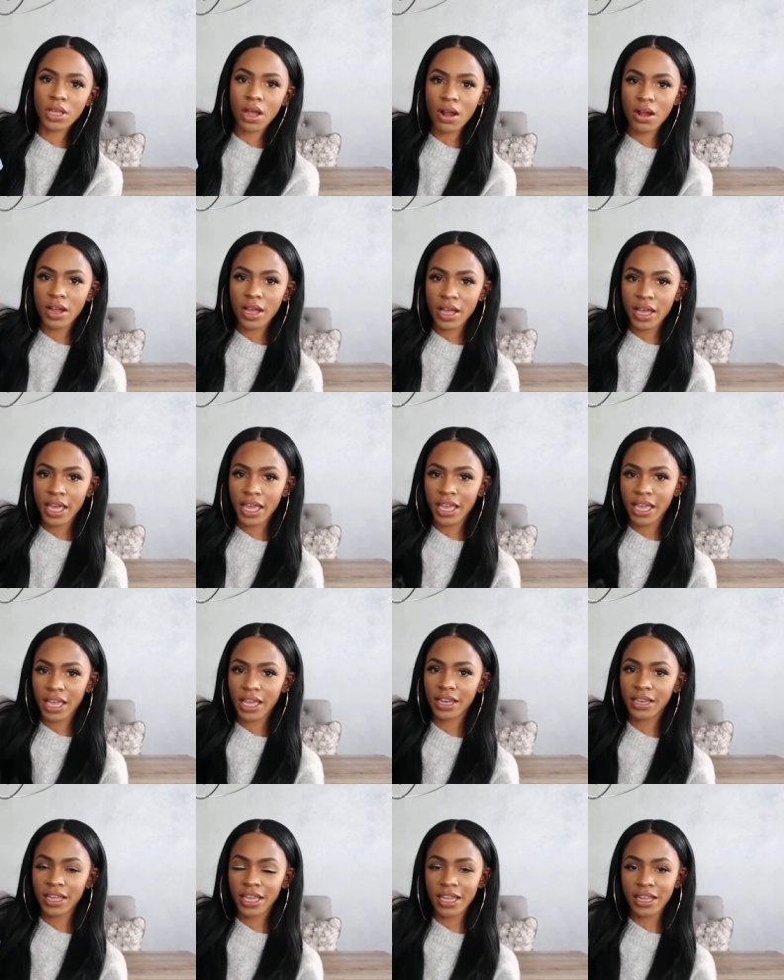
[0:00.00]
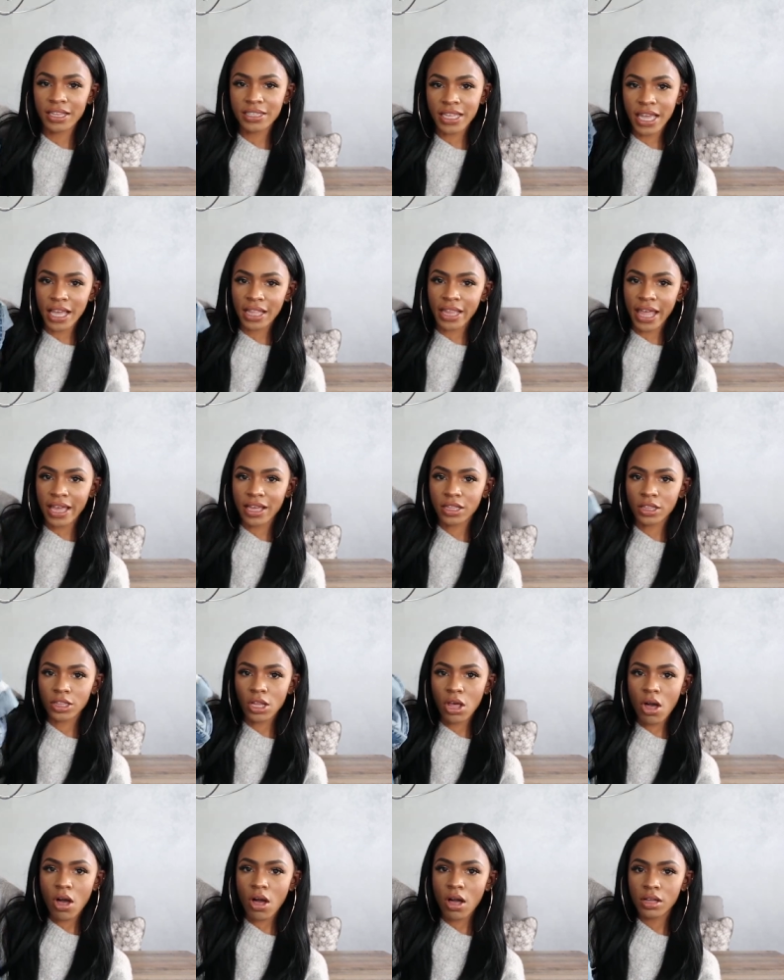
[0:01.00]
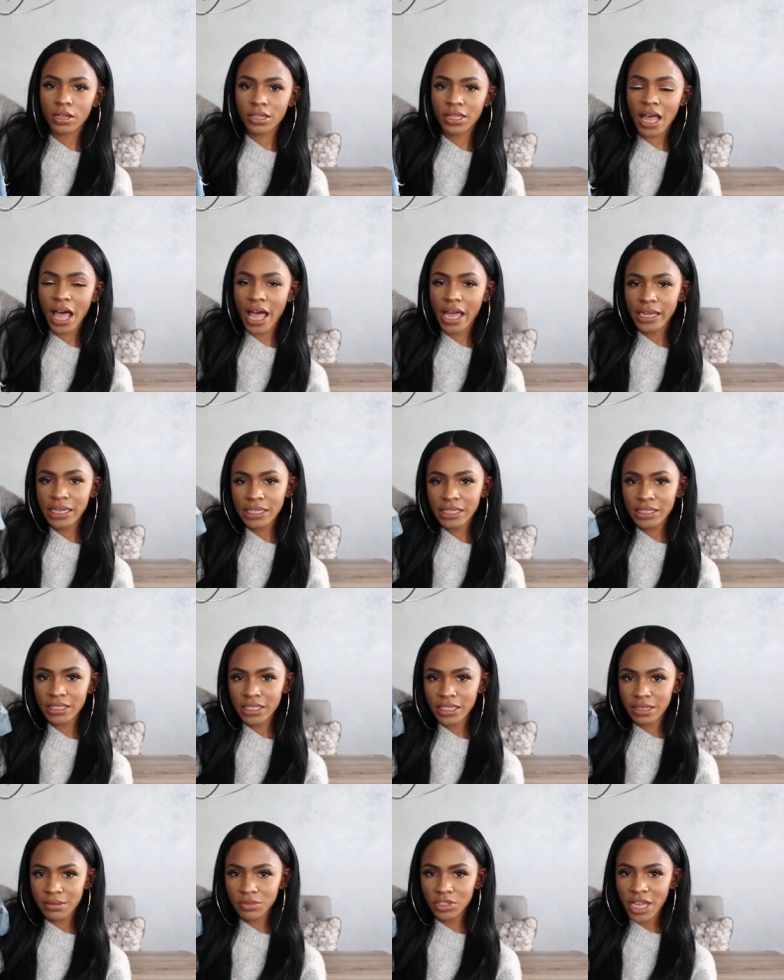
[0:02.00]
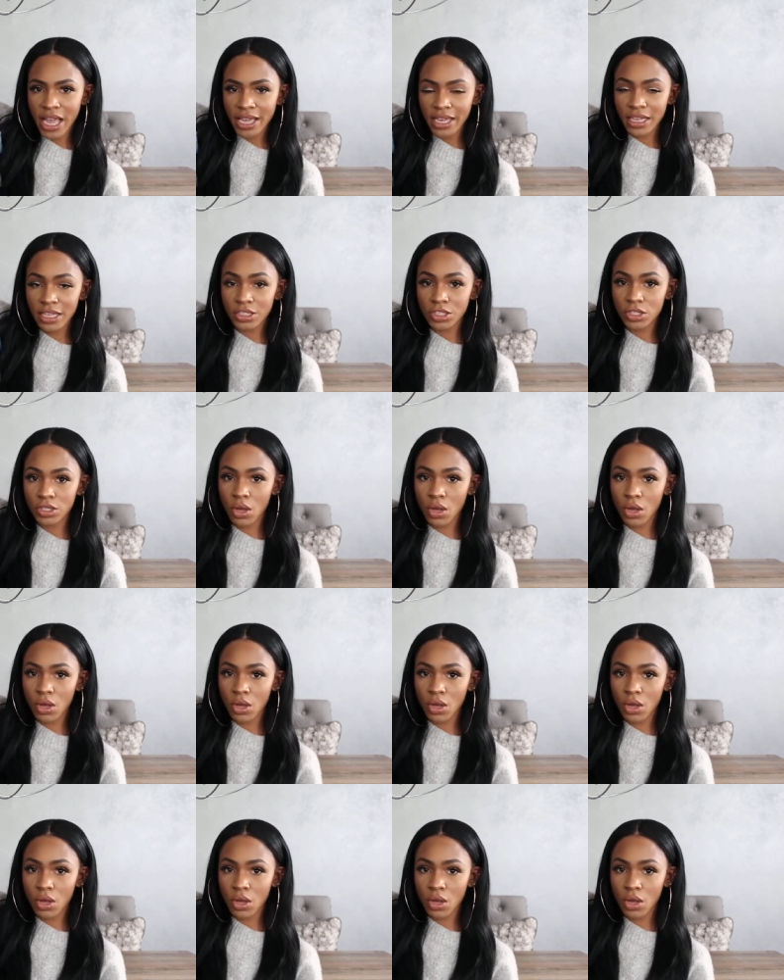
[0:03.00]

Zara, and it is a like long line denim jacket.